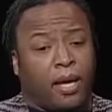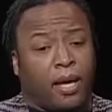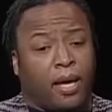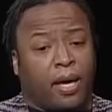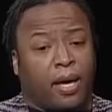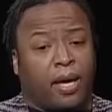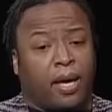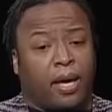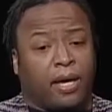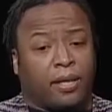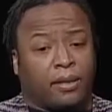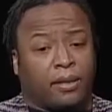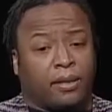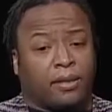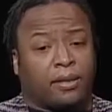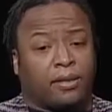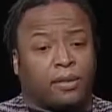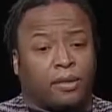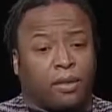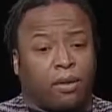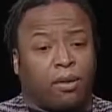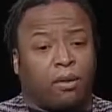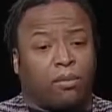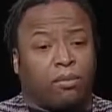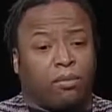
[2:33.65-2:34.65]
and
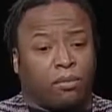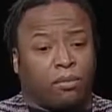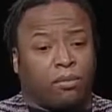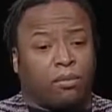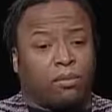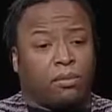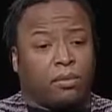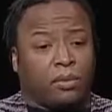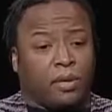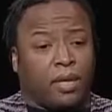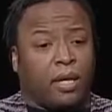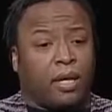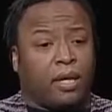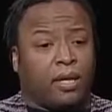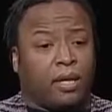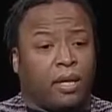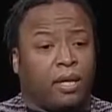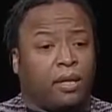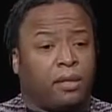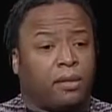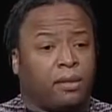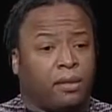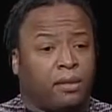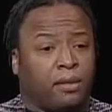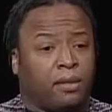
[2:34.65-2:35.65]
so yeah,
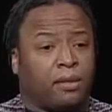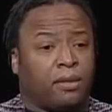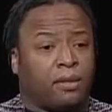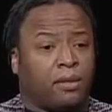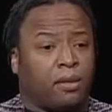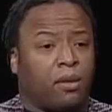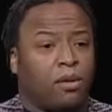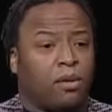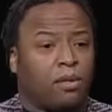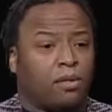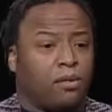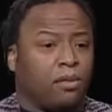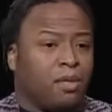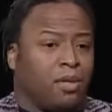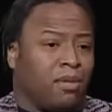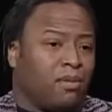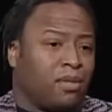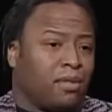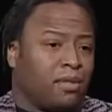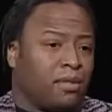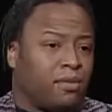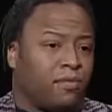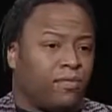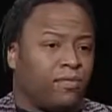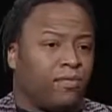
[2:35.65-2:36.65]
it
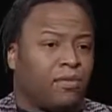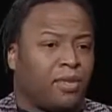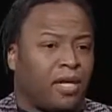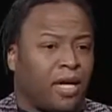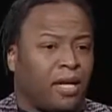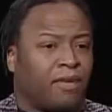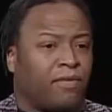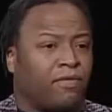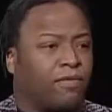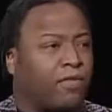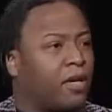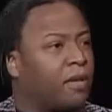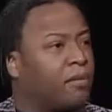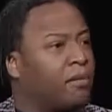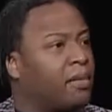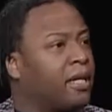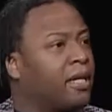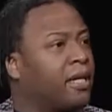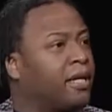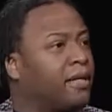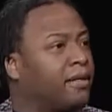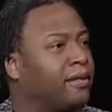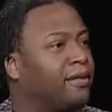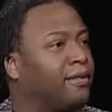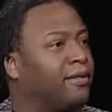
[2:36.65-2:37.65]
was kind of fun
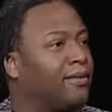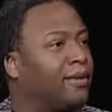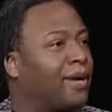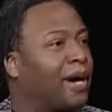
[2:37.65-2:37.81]
being around.